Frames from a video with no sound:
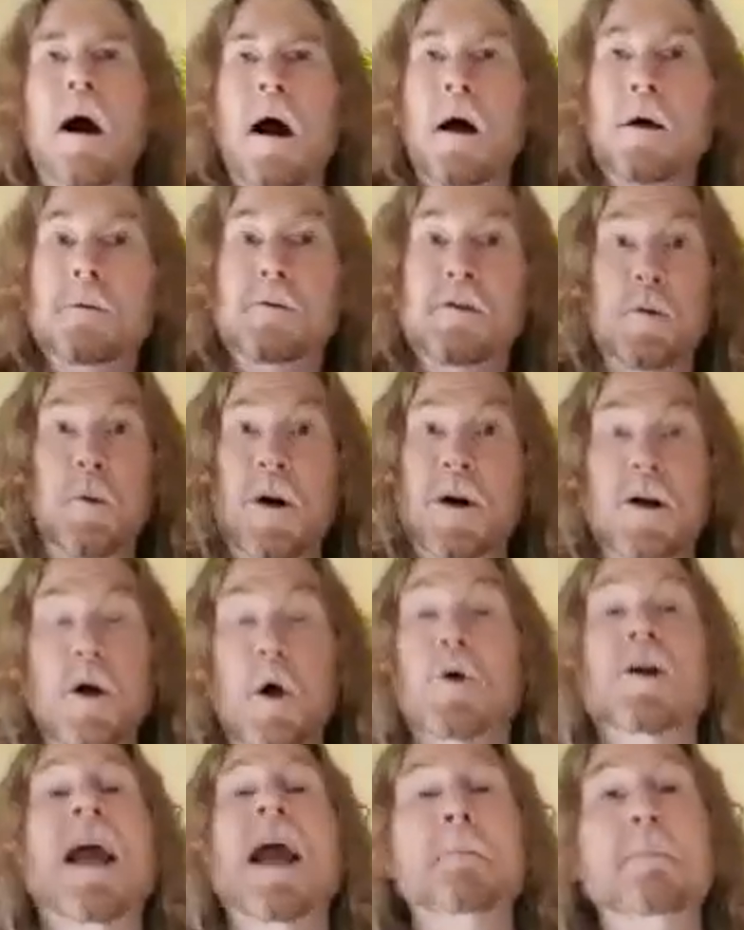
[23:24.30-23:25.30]
she wanted to go
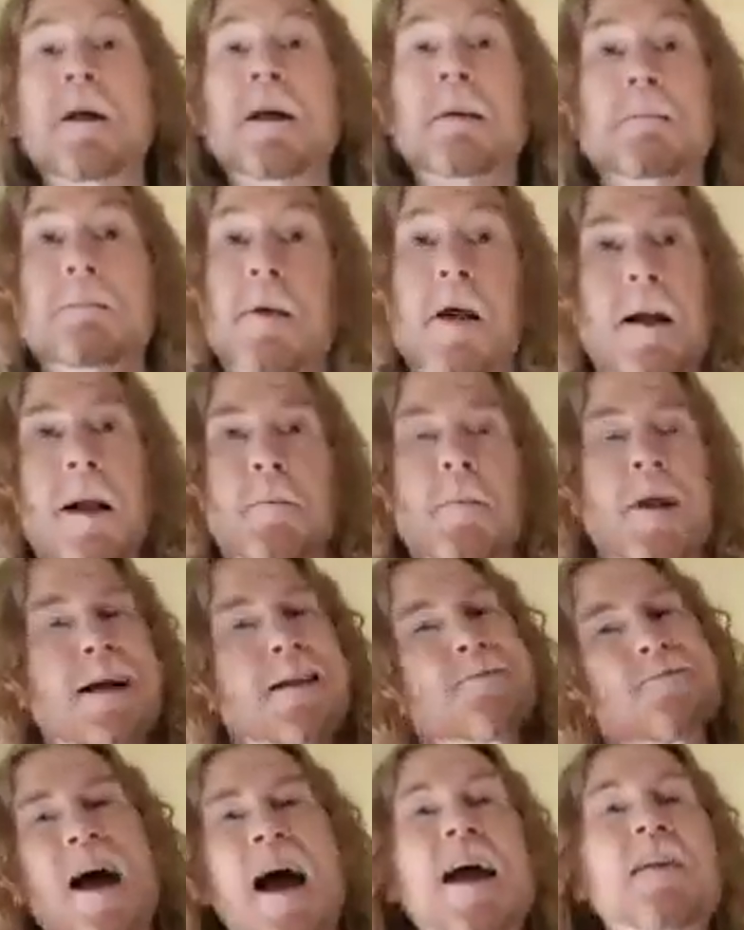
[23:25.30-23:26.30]
camping. And I'm like,
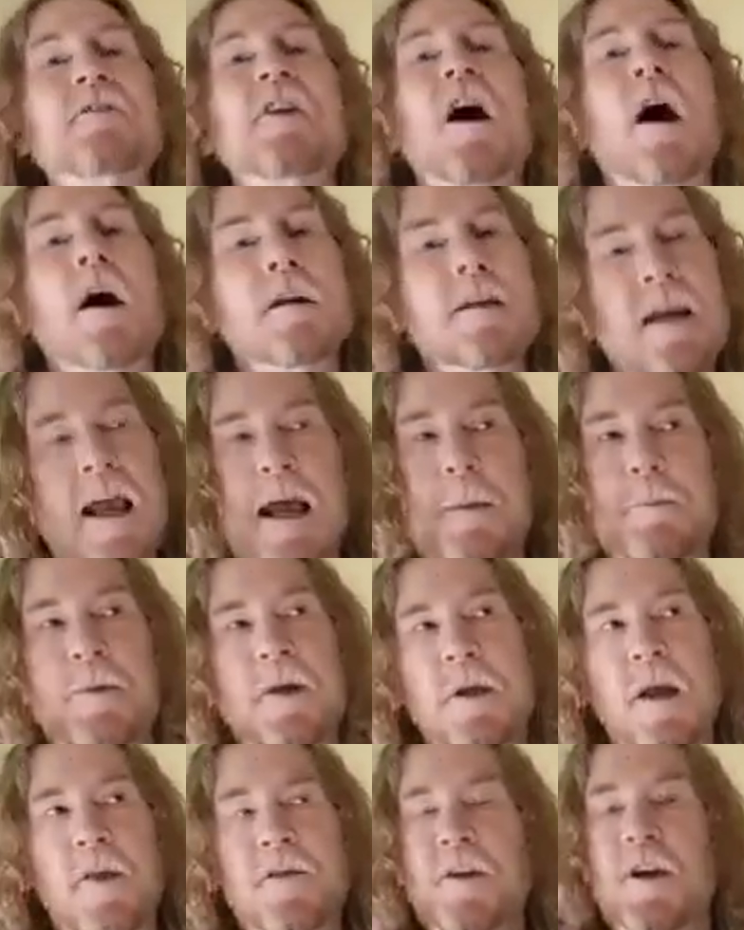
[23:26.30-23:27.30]
I've gone camping,
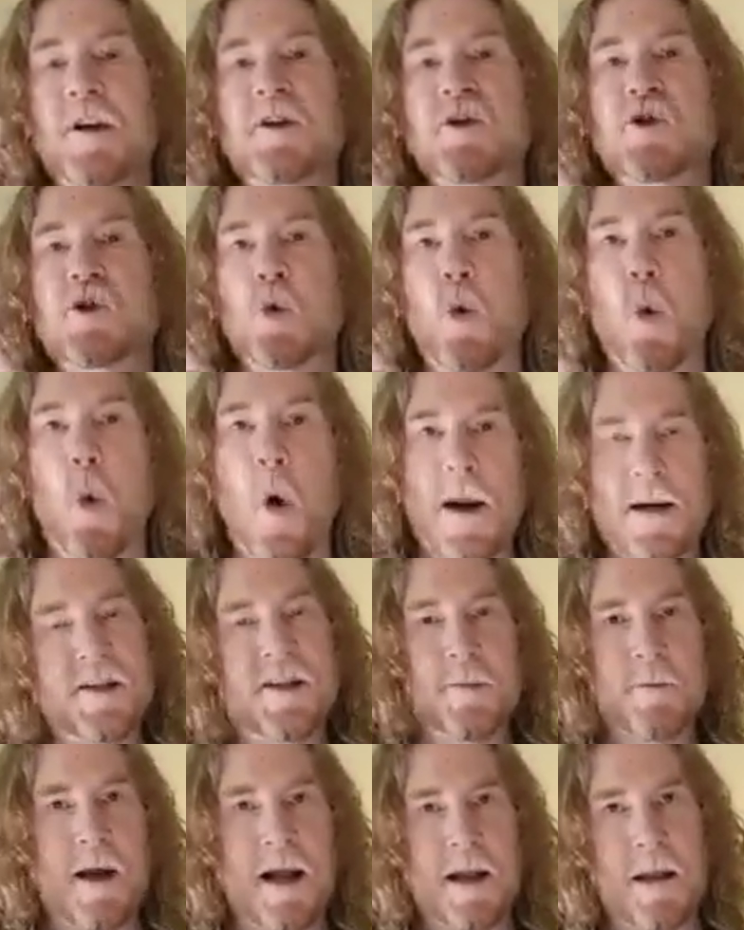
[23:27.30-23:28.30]
I think, twice in
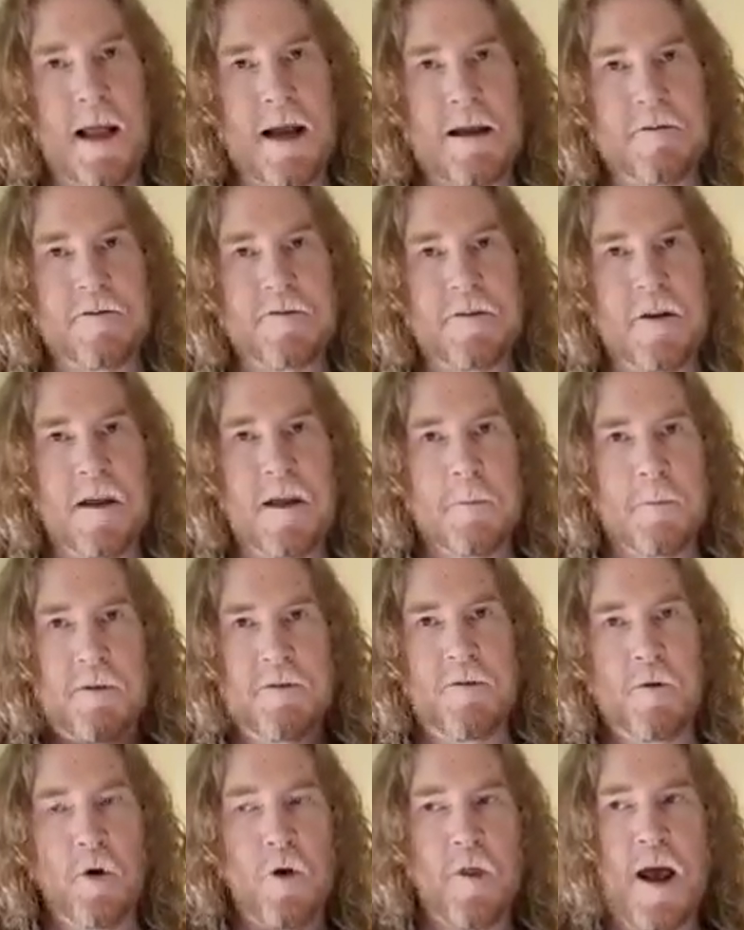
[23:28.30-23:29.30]
my life
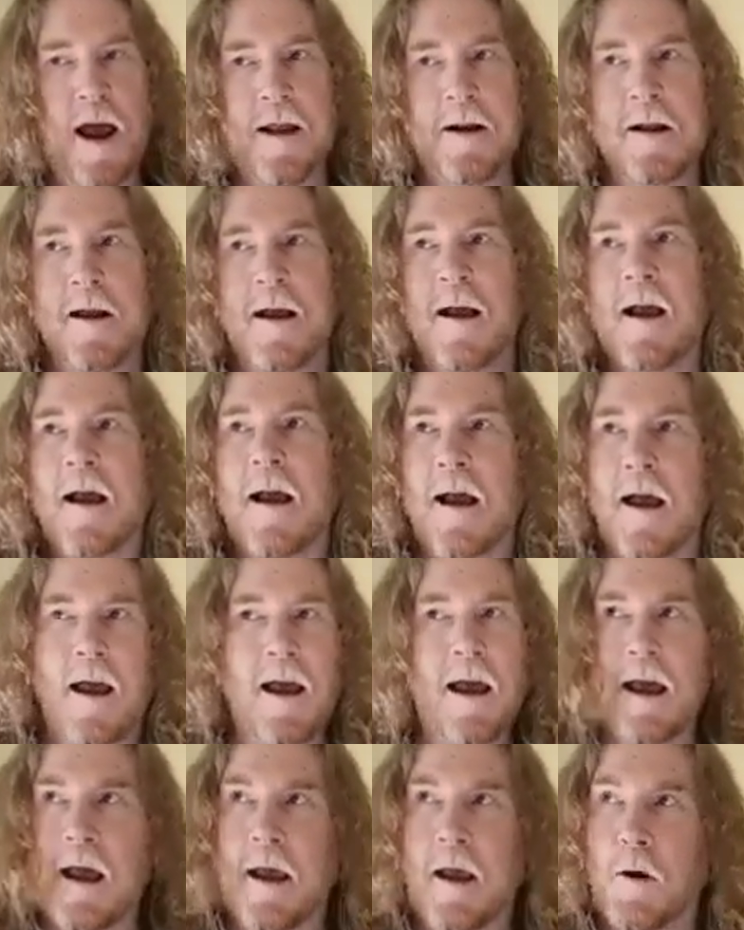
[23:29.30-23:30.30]
before that.
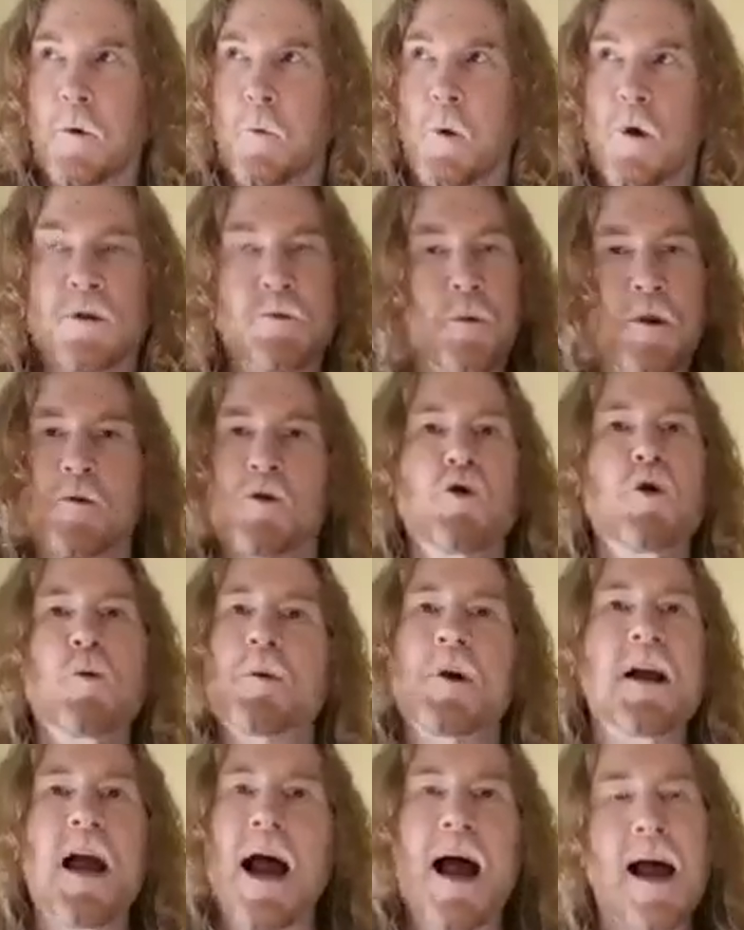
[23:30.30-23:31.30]
Once with a group of
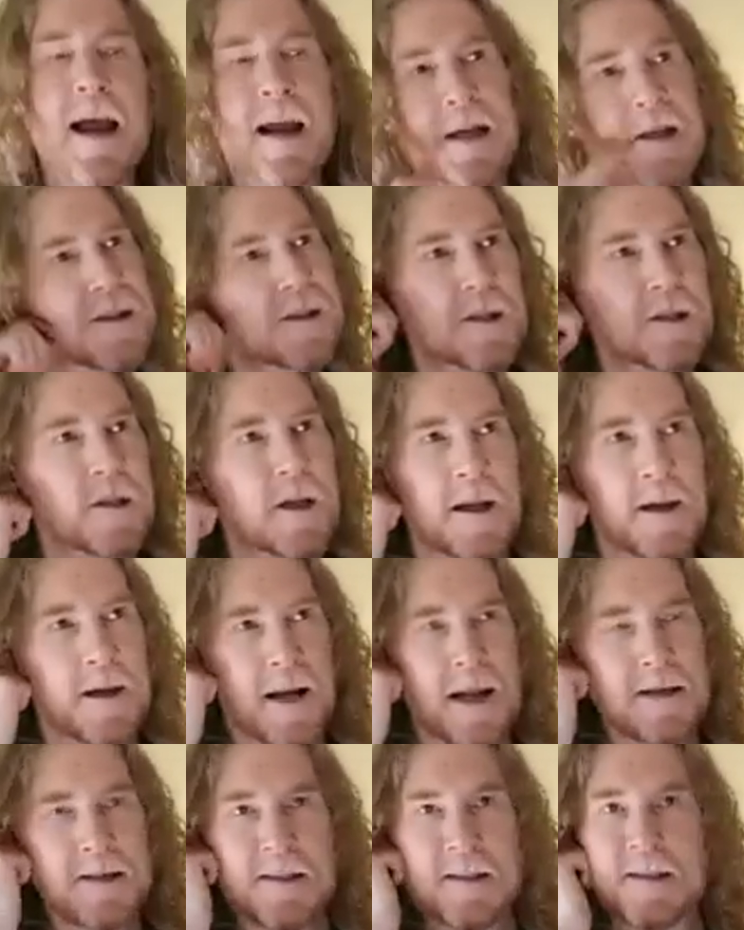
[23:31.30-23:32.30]
guys in
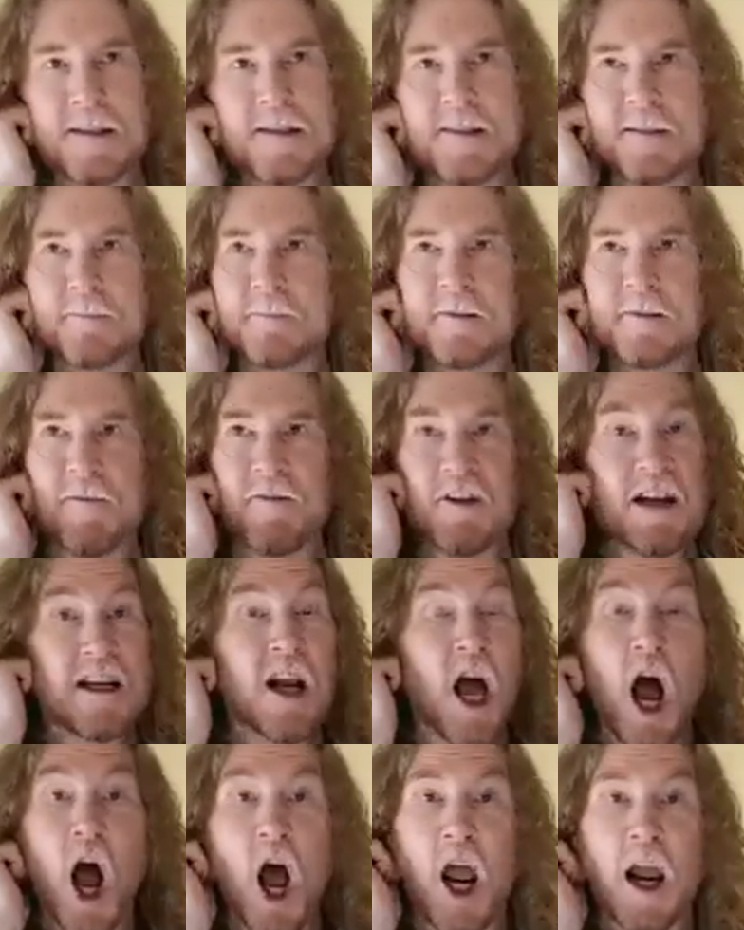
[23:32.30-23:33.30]

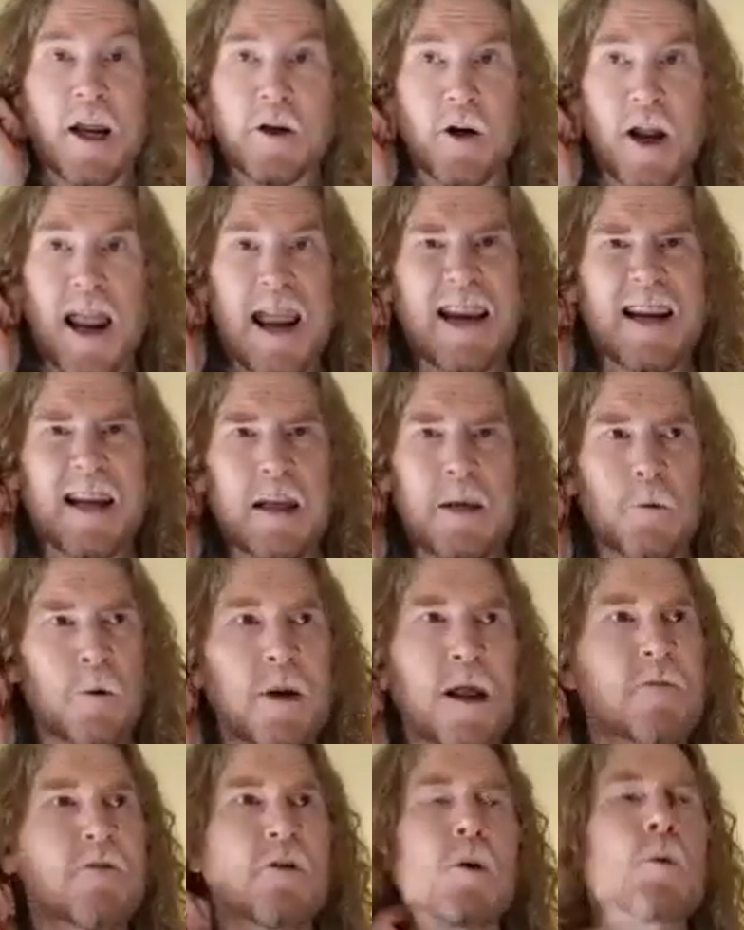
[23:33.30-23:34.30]
1979 or 80,
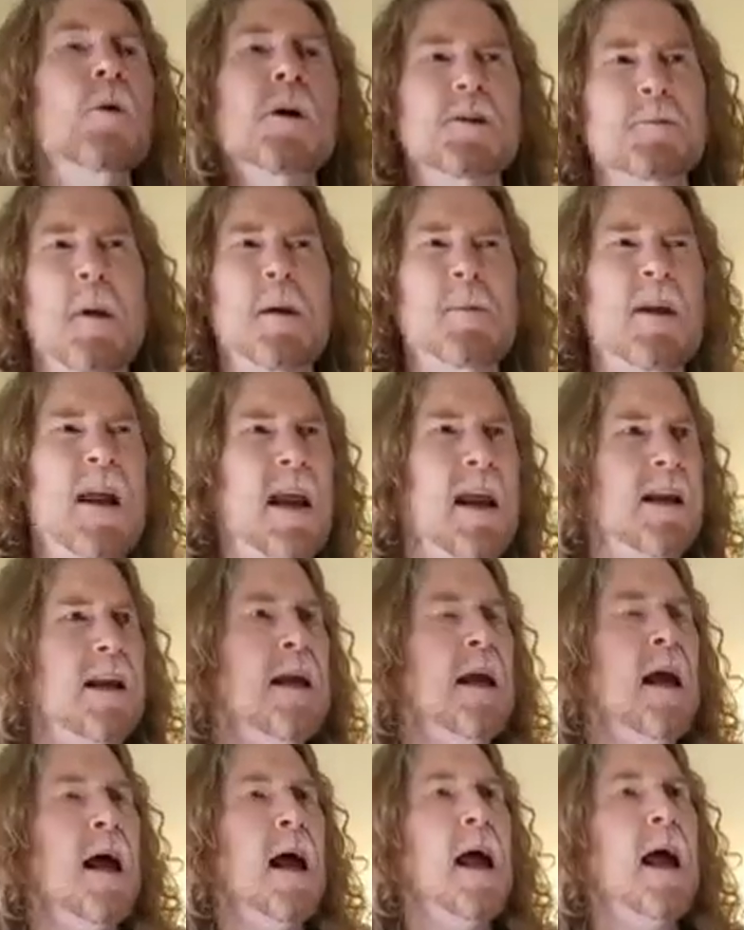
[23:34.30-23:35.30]
whatever it was, maybe 80.
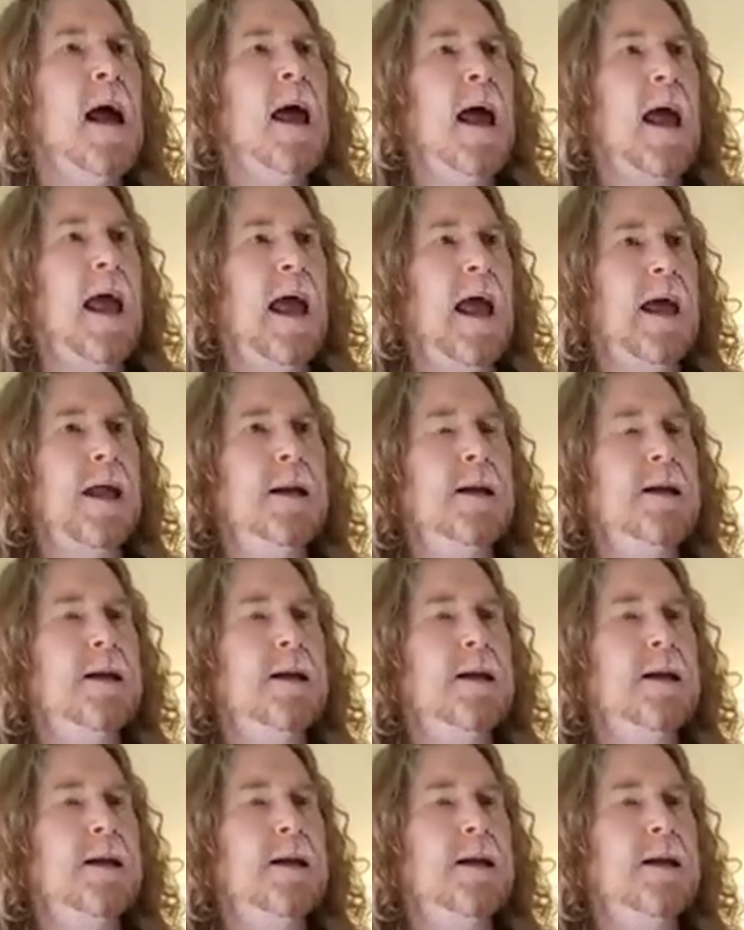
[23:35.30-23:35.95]
And,